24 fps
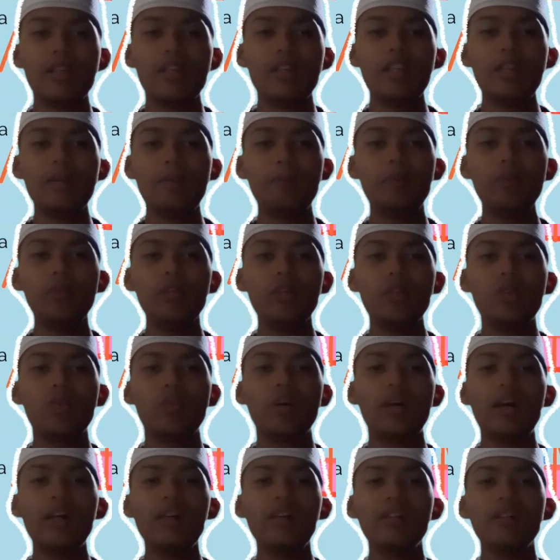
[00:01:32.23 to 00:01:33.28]
He pulled the
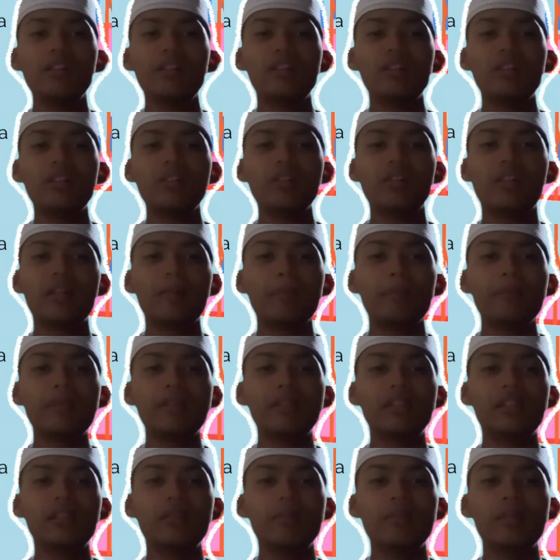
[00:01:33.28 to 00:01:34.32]
100 kg
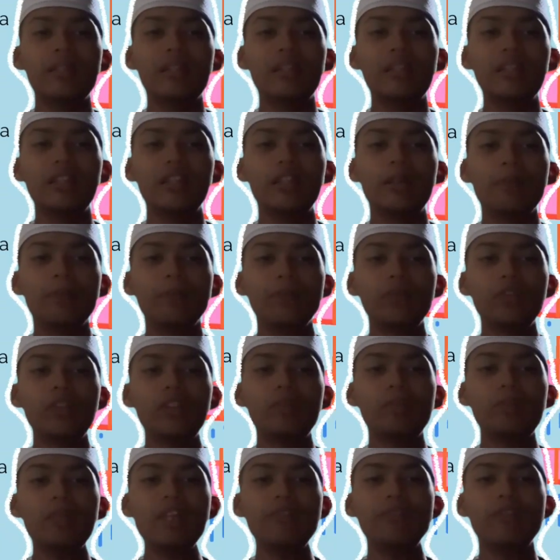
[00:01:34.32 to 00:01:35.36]
metal barrel to
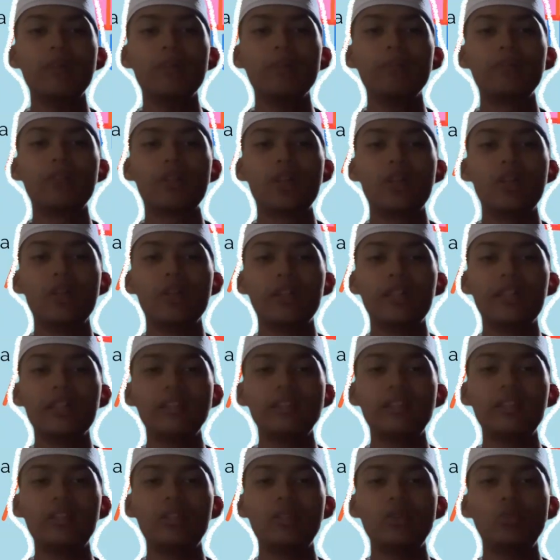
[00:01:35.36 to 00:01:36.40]
the platform
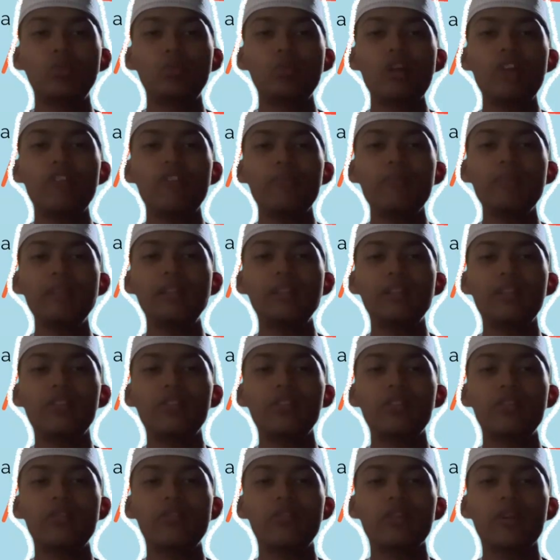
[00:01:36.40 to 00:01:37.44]
located 12
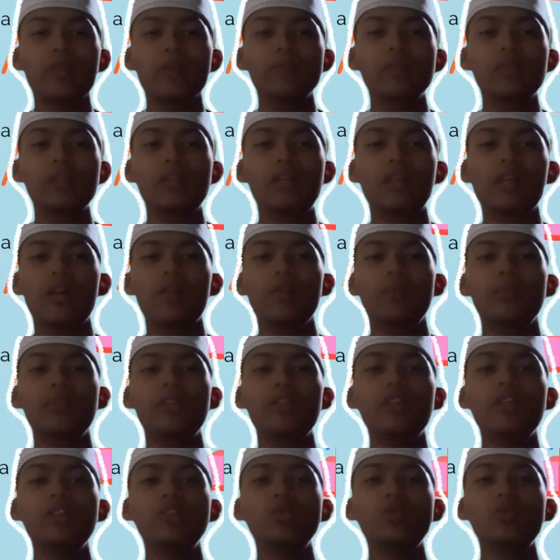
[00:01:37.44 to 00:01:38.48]
meters from the
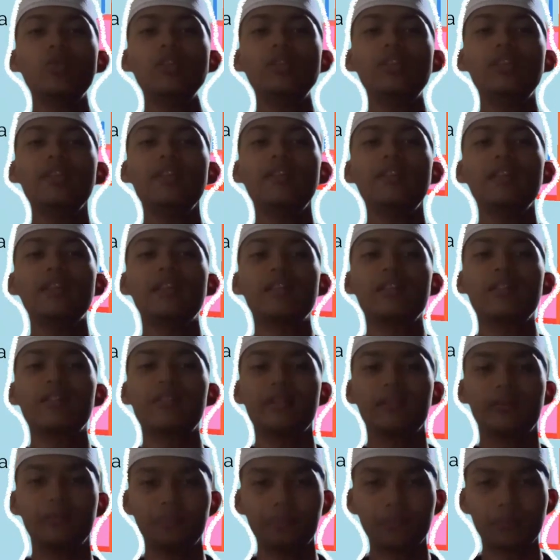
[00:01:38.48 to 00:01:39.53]
ground in 20
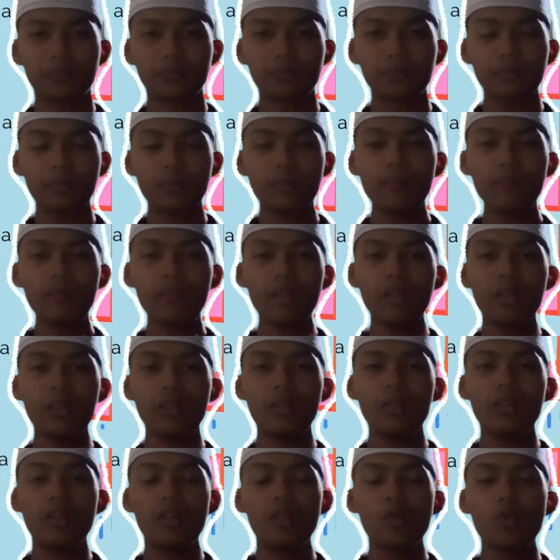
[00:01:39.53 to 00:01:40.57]
seconds.
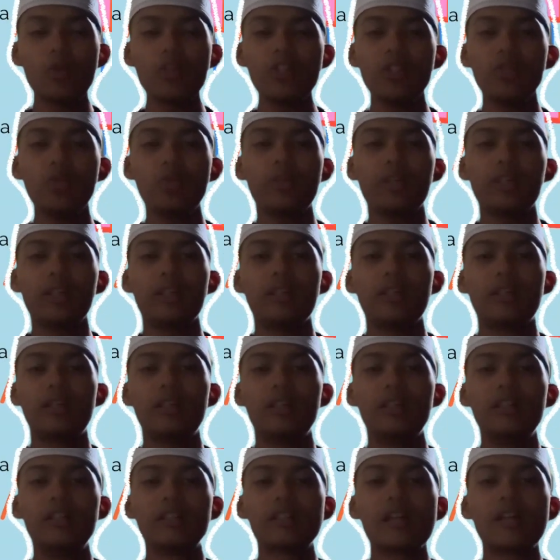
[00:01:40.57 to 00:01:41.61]
Question 1.
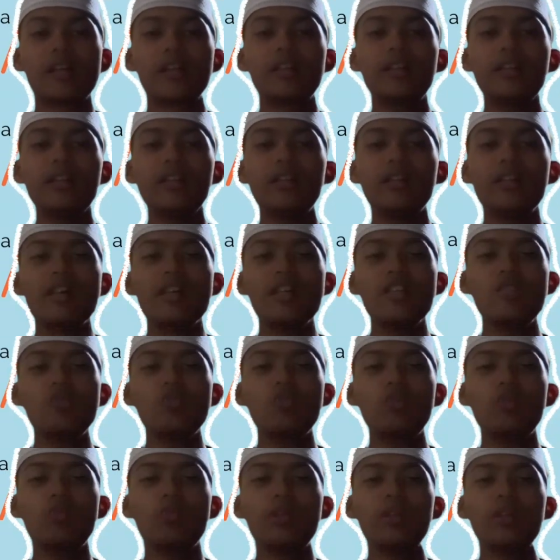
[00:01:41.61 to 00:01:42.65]
Calculate the
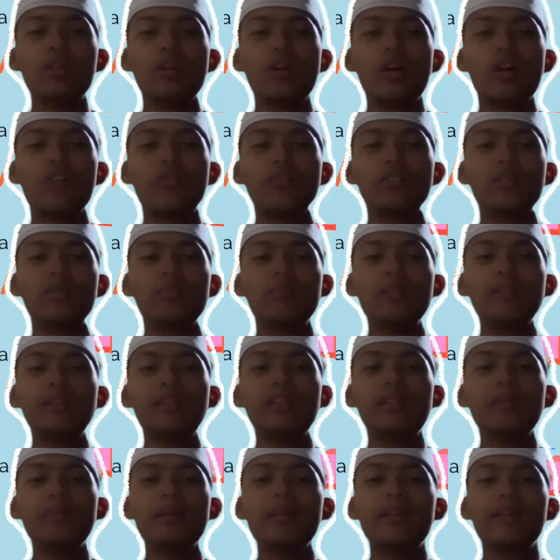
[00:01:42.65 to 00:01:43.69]
actual weight of the
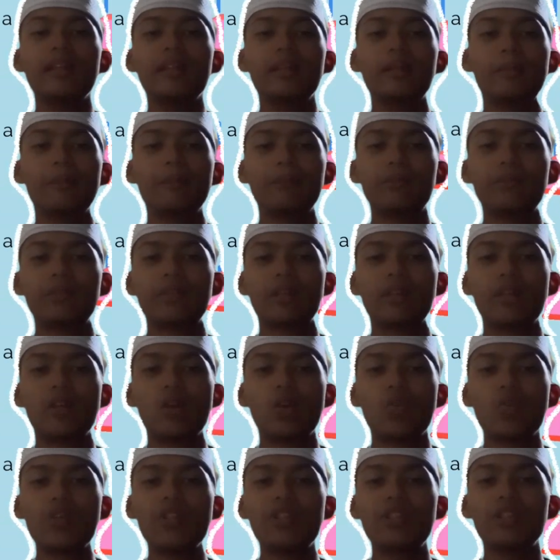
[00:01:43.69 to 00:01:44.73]
metal barrel.
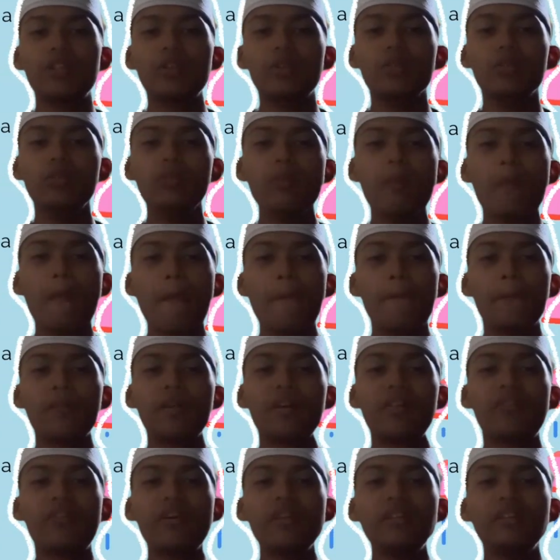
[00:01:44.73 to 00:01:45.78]
Question
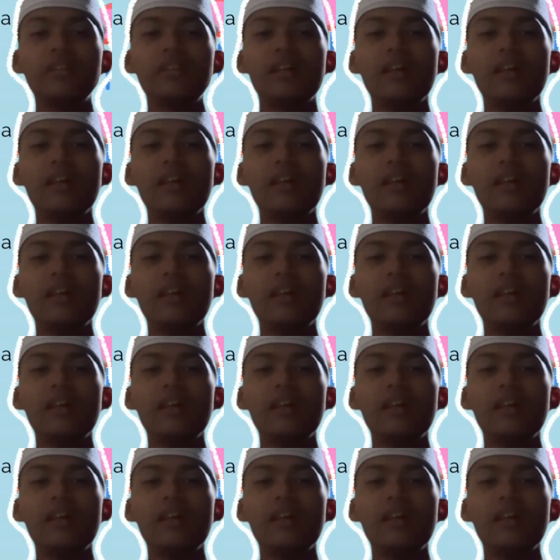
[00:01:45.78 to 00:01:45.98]
2. Find the